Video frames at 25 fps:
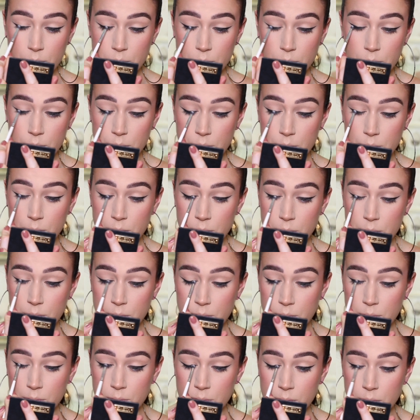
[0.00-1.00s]

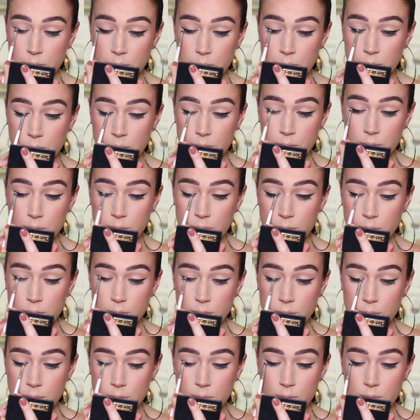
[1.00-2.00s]

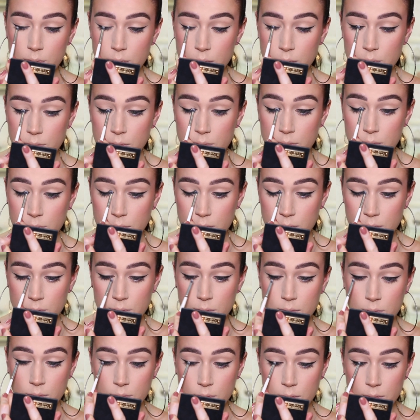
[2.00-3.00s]

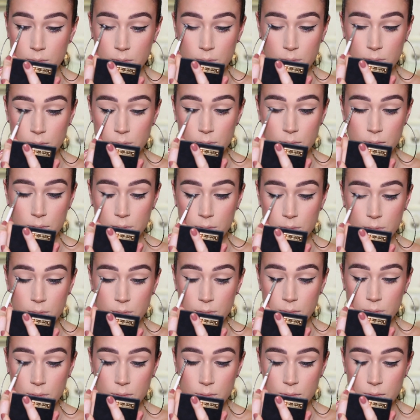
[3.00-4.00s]

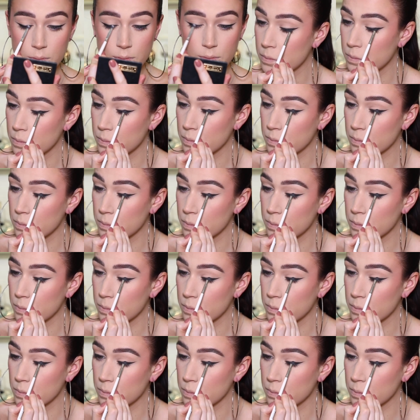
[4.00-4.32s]
(no one is talking)